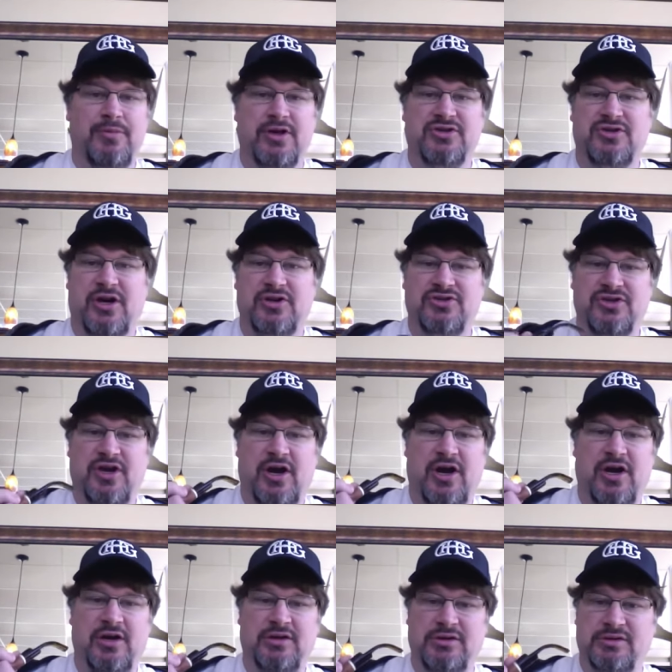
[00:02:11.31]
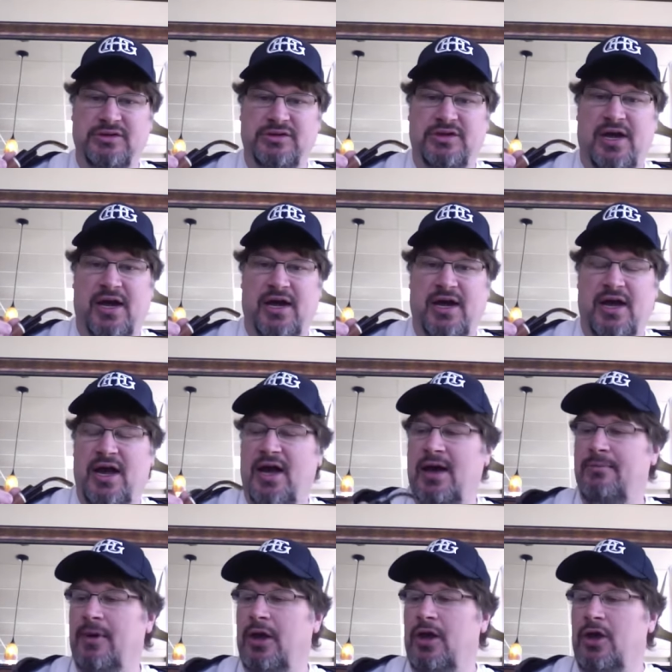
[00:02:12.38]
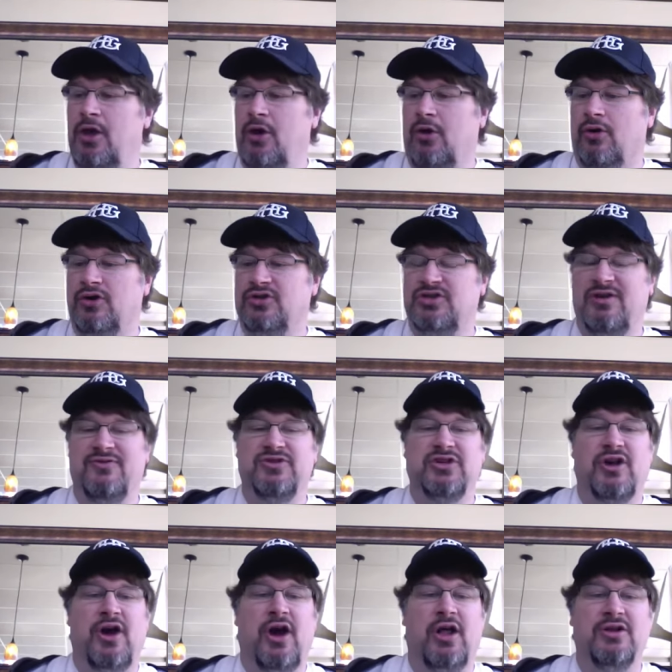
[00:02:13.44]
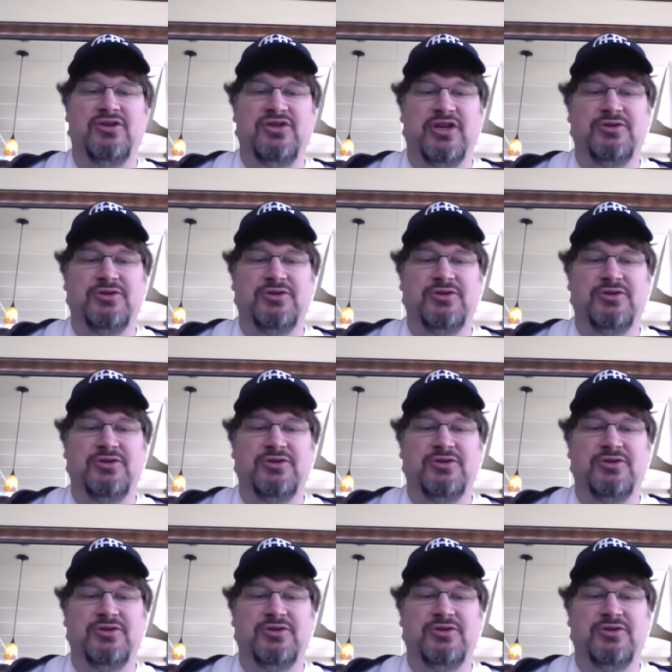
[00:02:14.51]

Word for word: BigStarCigar.com, or just give us a call at